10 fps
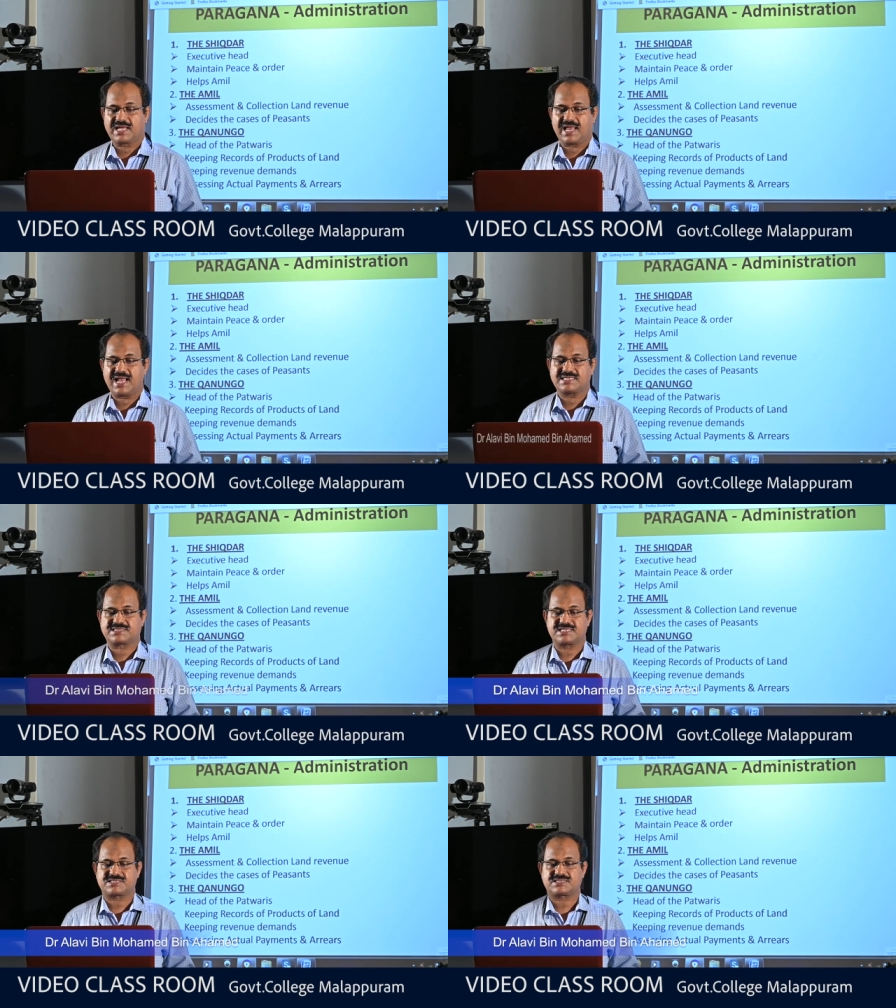can
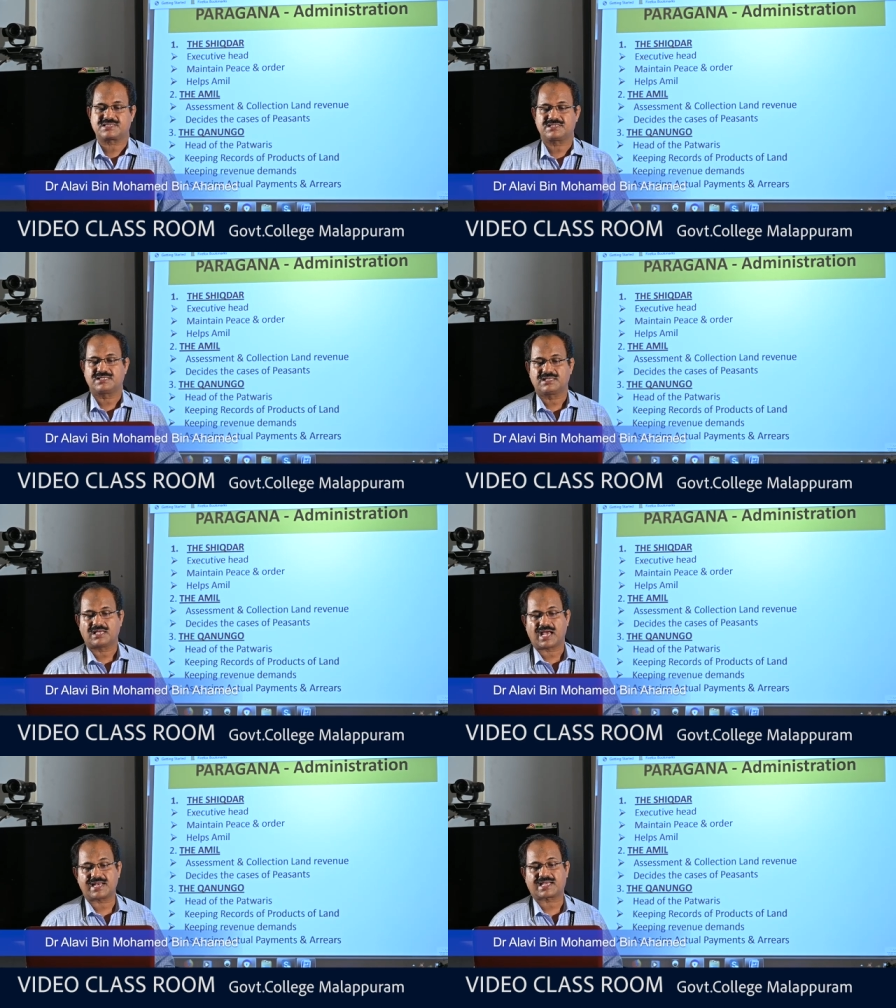assess
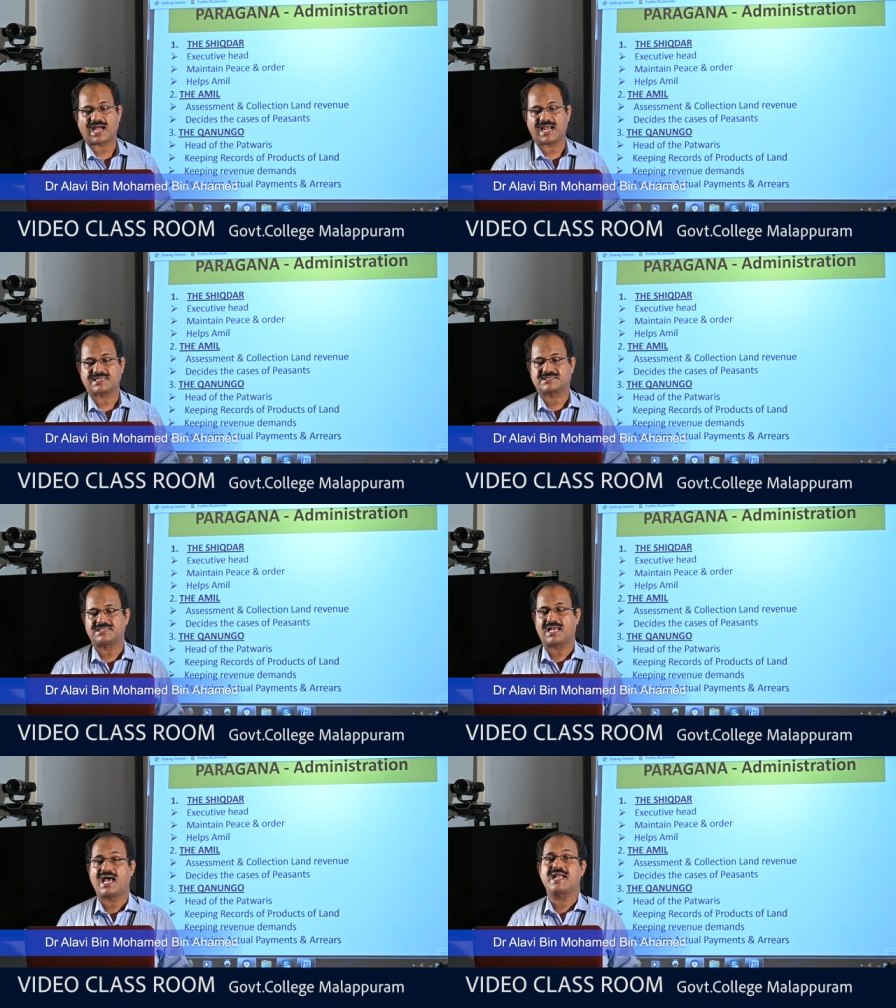and collect
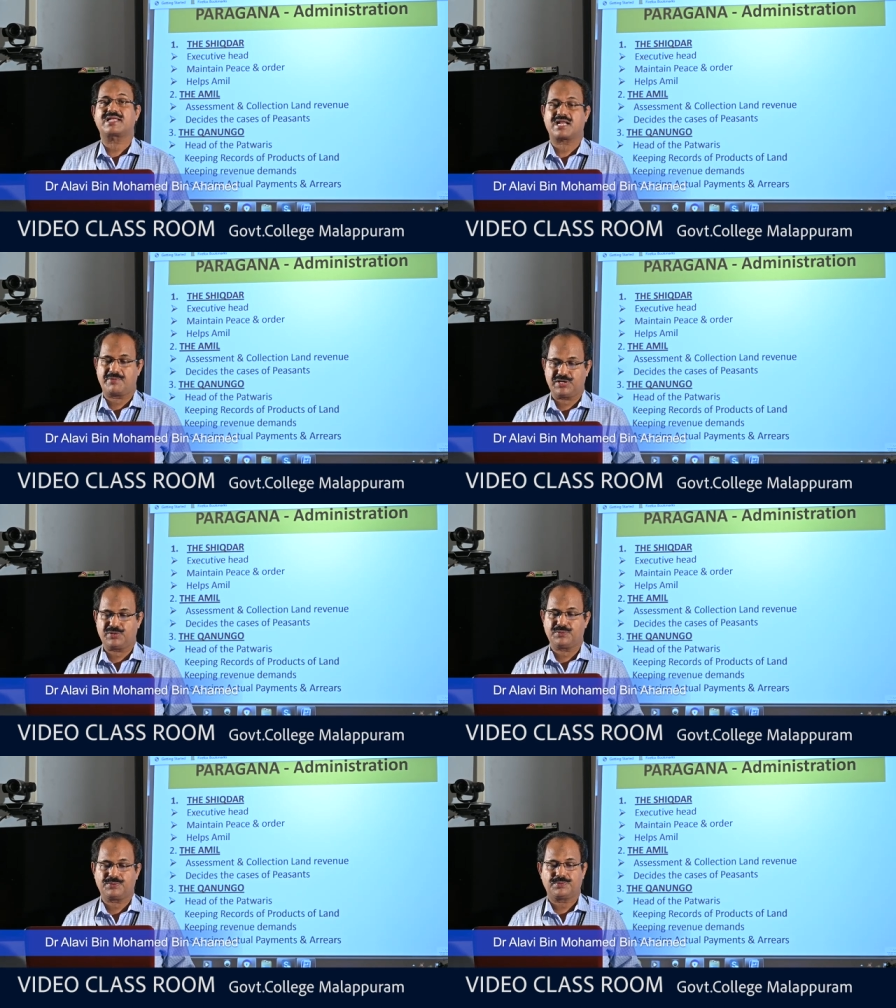the land revenue